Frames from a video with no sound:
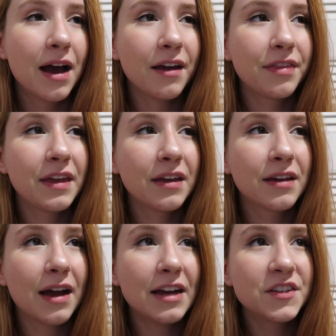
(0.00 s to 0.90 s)
I
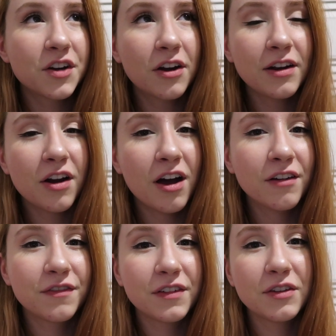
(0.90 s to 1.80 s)
think I started
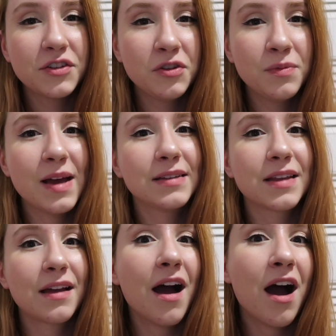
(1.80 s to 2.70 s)
off YouTube as
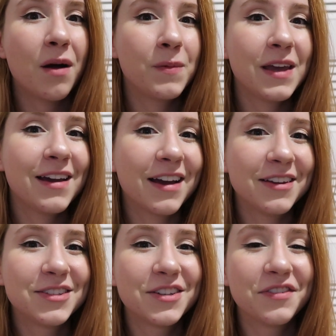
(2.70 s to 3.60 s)
like a hobby. I
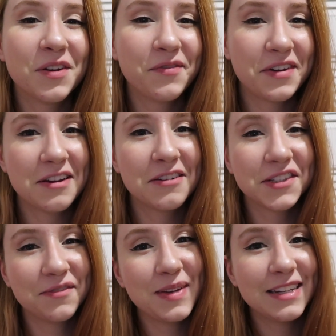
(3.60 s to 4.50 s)
used to film
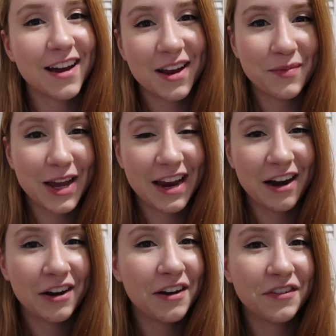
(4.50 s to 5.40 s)
videos of me dyeing my
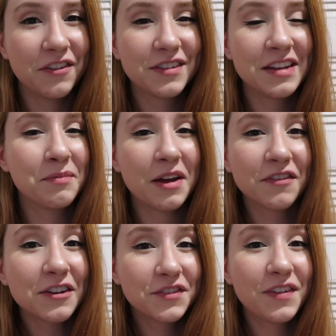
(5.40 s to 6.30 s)
hair. If you've seen my
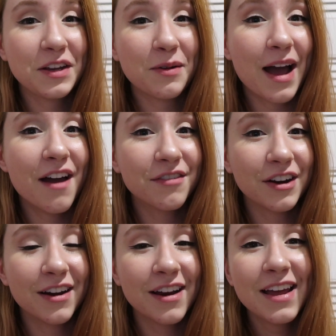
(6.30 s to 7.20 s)
first video
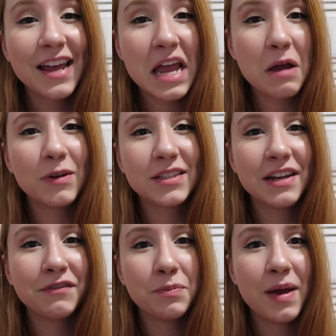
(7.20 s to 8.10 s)
ever, it
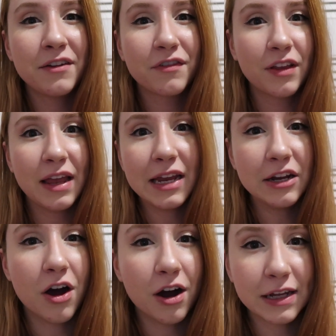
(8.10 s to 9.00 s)
wasn't even meant for like
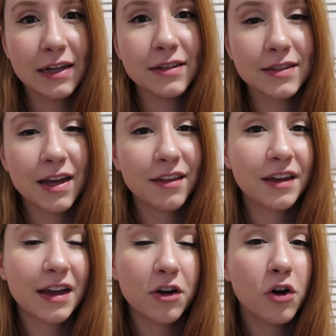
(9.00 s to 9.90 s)
an audience. I
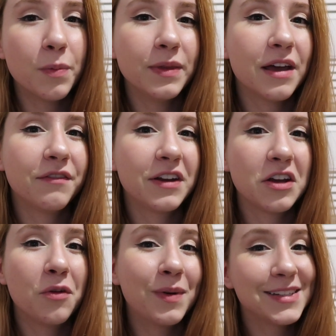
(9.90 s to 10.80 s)
think I opened that
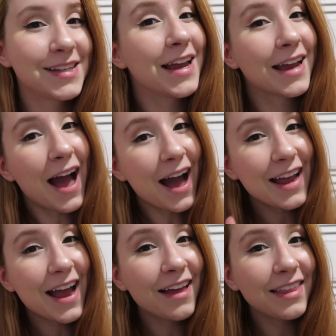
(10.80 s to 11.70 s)
video by saying,
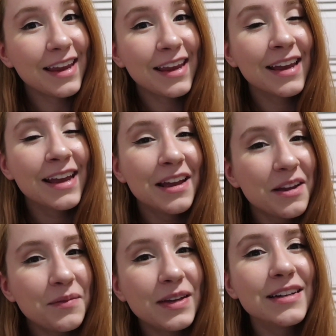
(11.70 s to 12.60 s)
"Hi, Allie,"
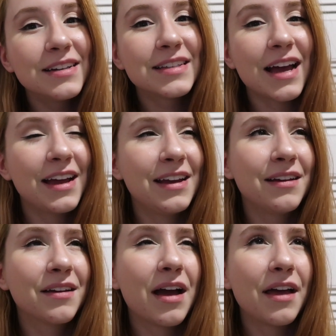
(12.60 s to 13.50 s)
because
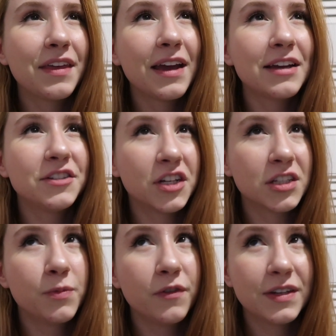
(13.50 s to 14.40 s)
I, I think I had
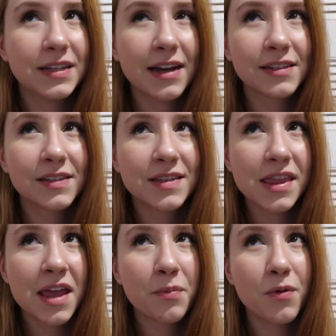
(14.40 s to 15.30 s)
just moved to Texas
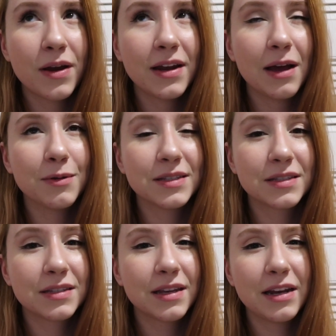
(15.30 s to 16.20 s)
at that point. I
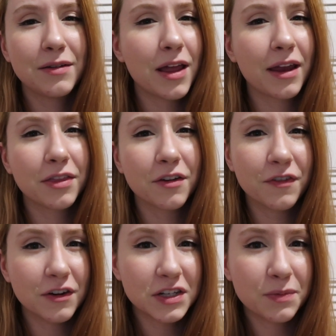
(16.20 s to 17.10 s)
was in like the
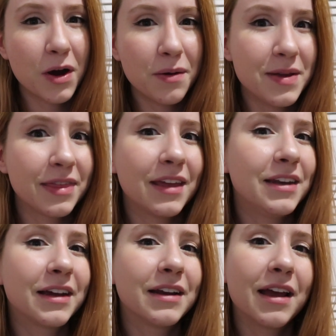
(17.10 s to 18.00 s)
first apartment that
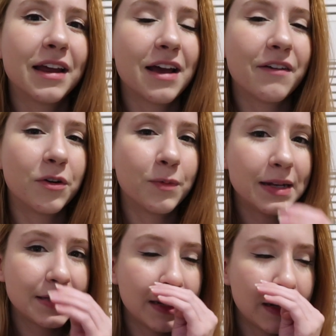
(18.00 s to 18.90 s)
Nick and I had ever
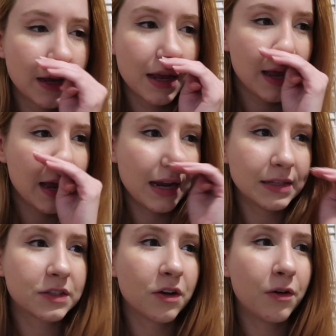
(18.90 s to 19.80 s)
rented.
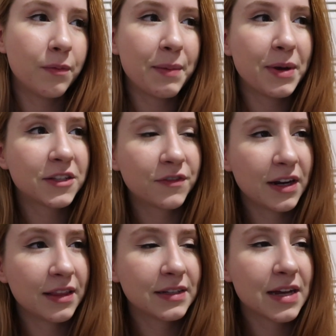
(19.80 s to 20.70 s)
And so my best
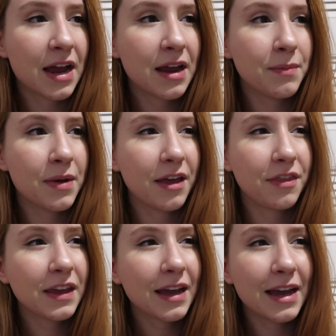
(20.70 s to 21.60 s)
friend at the time, I
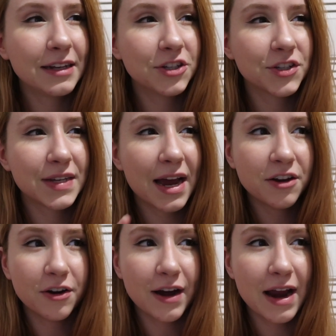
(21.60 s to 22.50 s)
think I had just
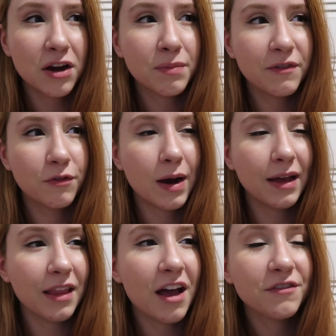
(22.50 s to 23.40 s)
dyed her hair before
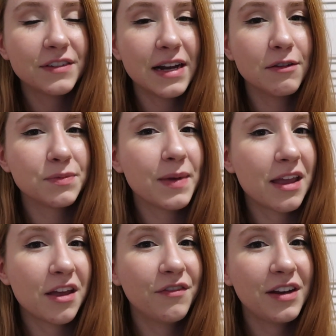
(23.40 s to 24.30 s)
I left, and I was
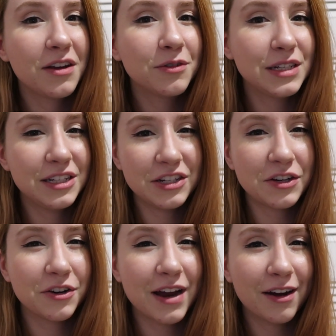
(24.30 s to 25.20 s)
making a video
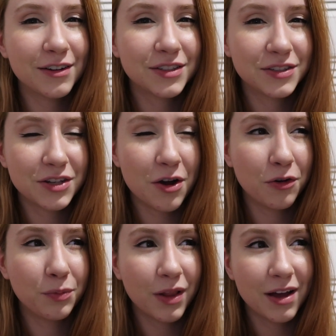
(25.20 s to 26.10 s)
teaching her how to
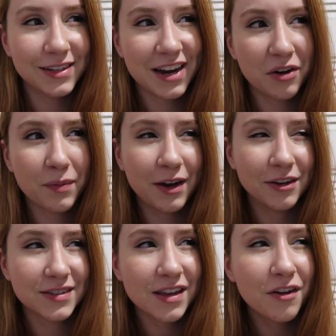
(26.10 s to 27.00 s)
tone blonde hair by
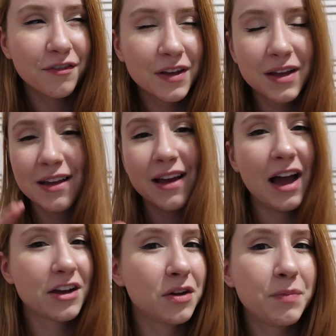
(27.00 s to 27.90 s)
herself.
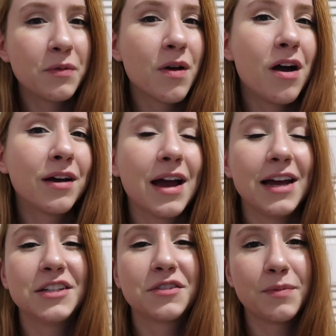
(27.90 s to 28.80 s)
I could be wrong.
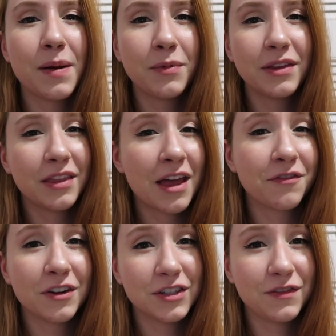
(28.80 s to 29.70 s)
I just remember that
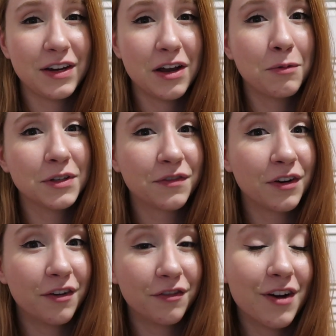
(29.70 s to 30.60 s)
that first video was
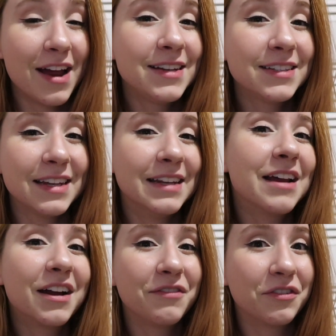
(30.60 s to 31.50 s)
for a friend and
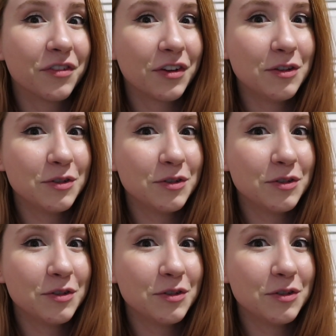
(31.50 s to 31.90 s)
not even for